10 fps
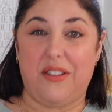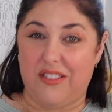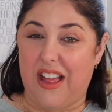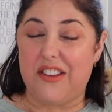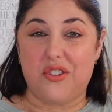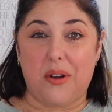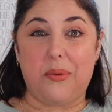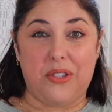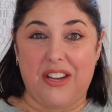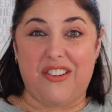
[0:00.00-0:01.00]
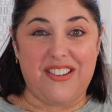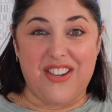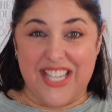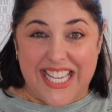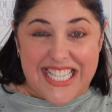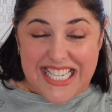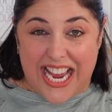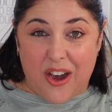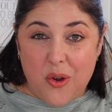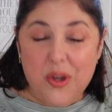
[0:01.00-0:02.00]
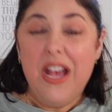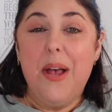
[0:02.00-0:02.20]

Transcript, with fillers: lot of trouble narrowing it down